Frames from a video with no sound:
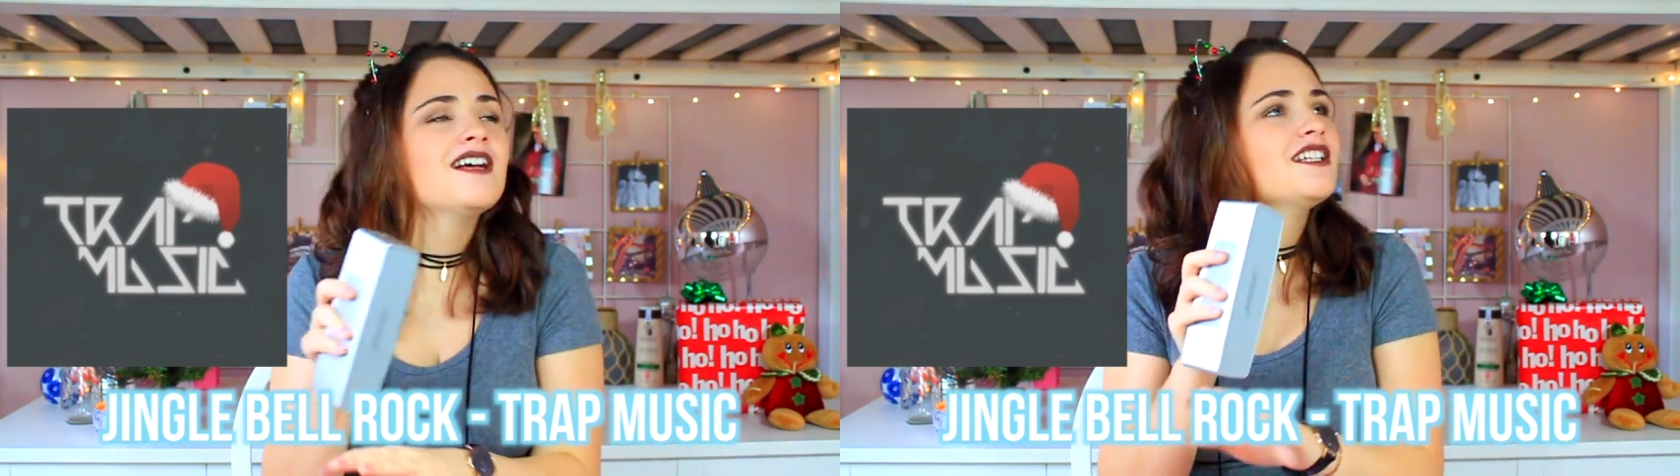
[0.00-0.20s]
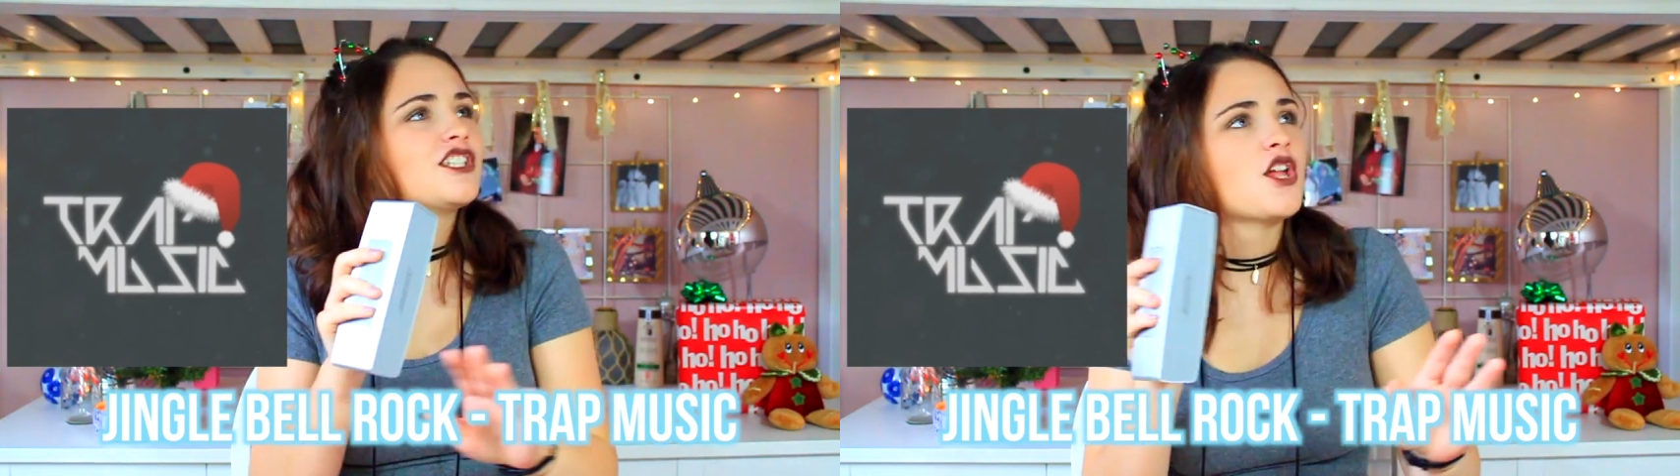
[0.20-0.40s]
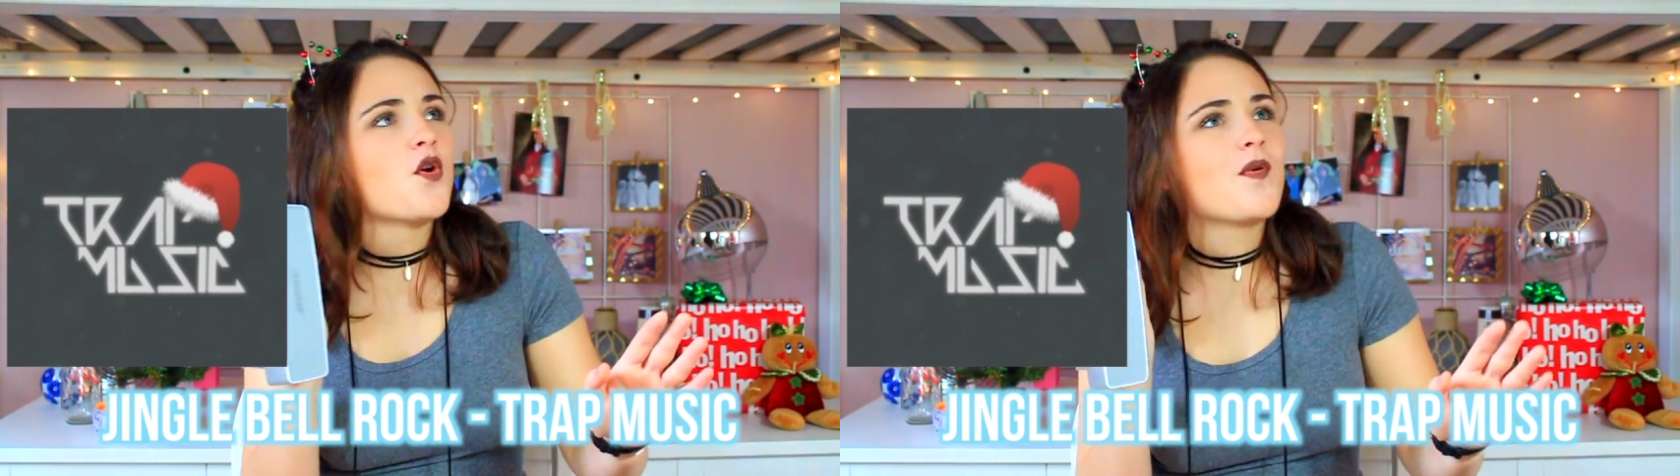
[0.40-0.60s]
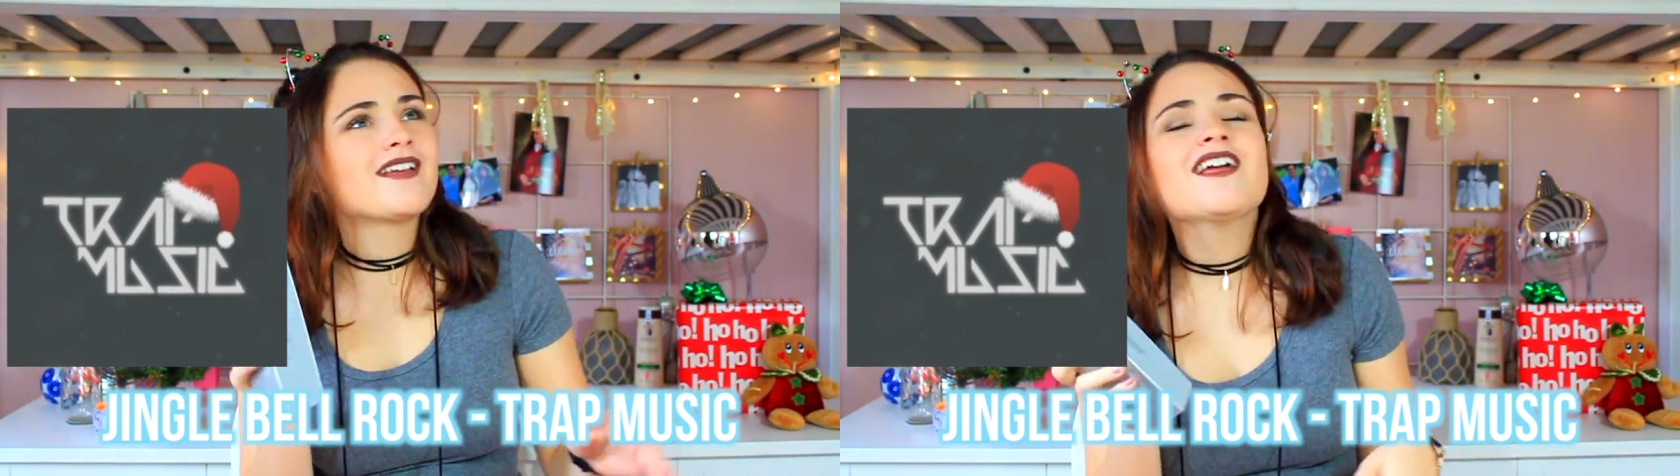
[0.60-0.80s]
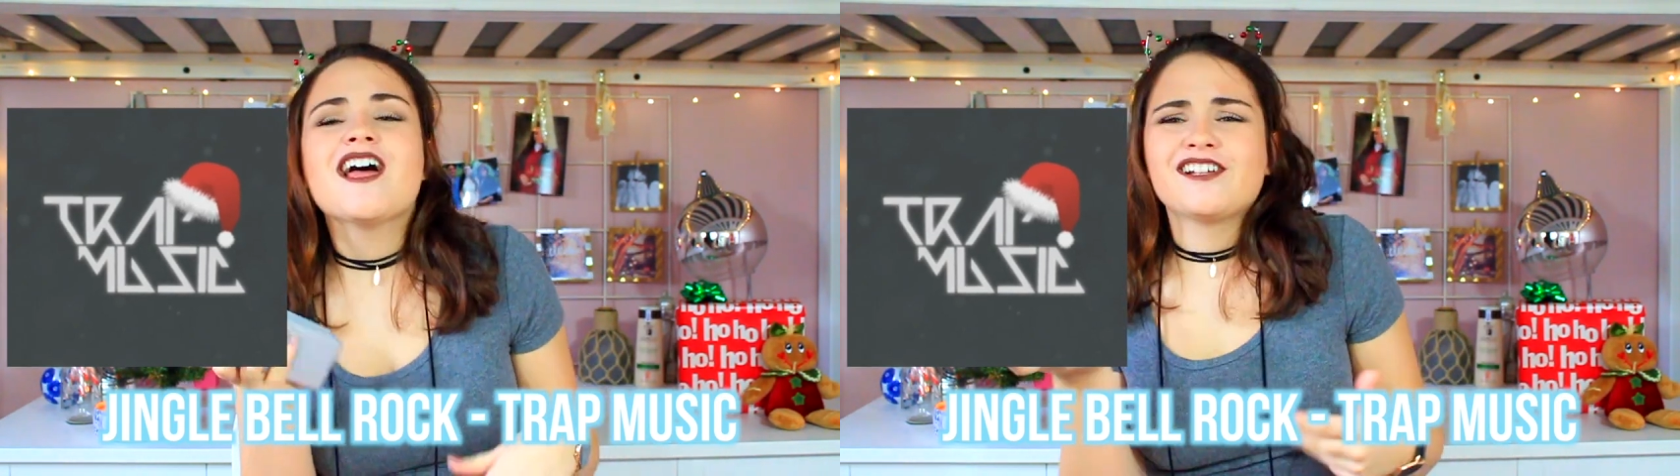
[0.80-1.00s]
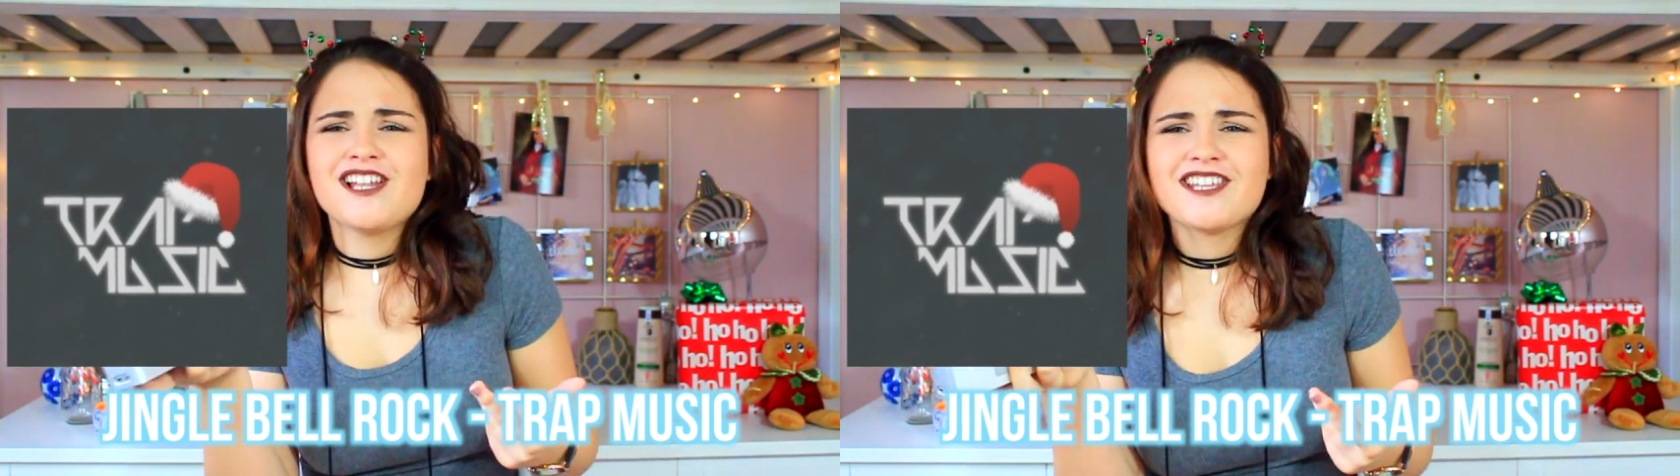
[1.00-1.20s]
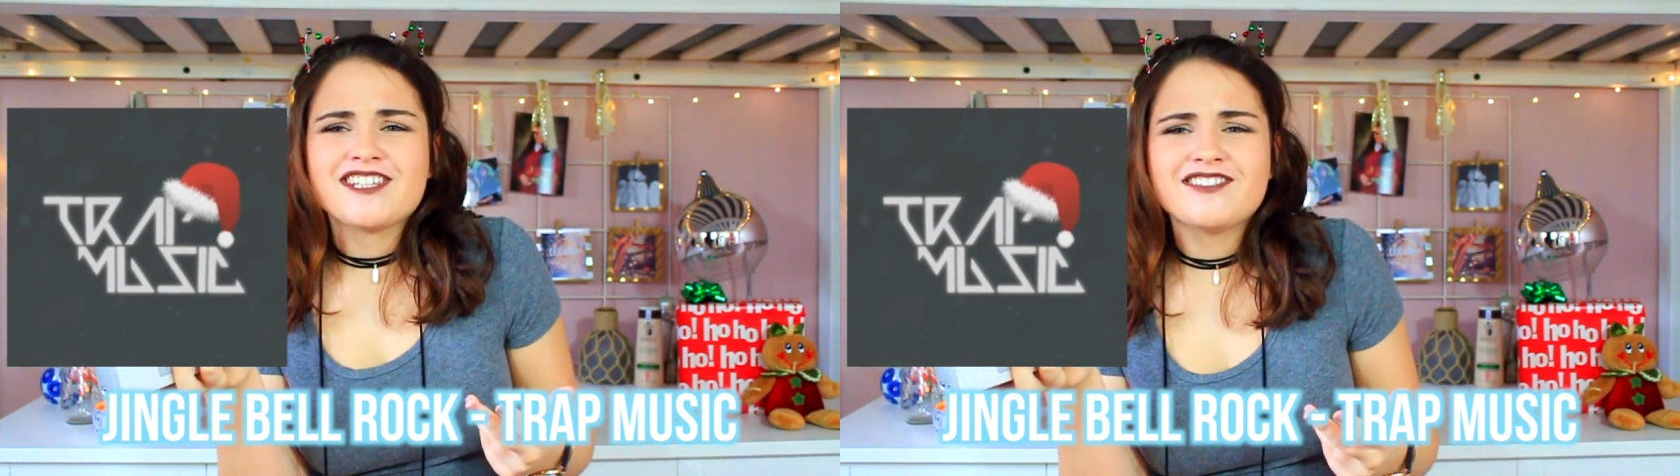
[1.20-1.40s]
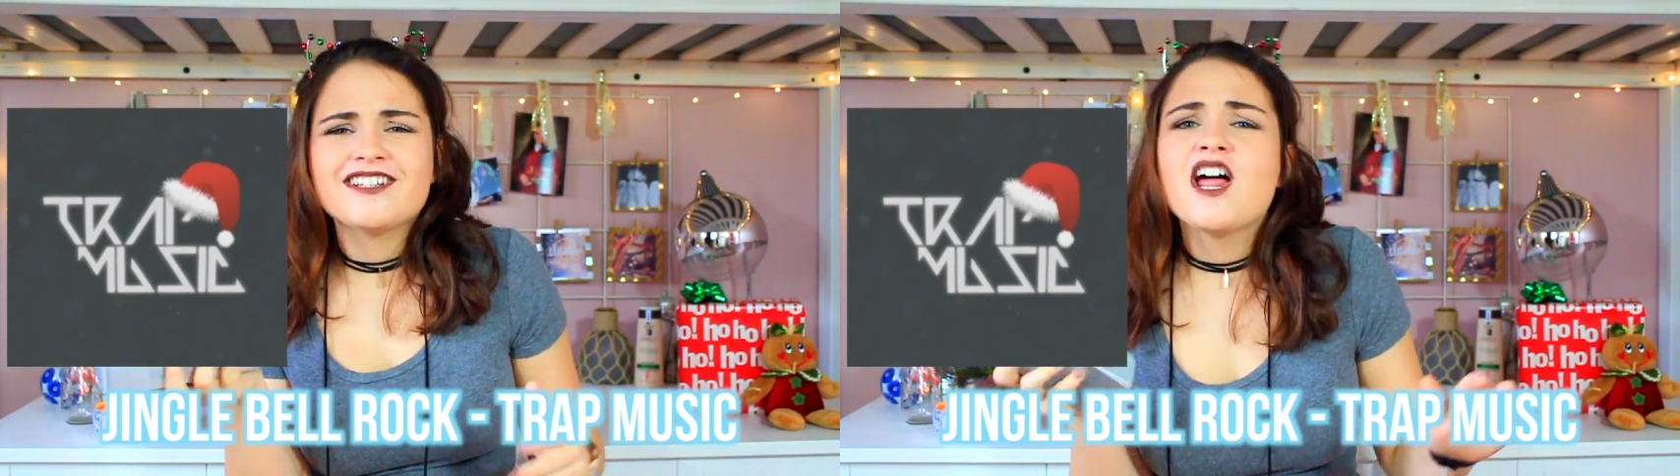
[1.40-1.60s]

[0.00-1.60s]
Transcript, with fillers: Snowing and blowing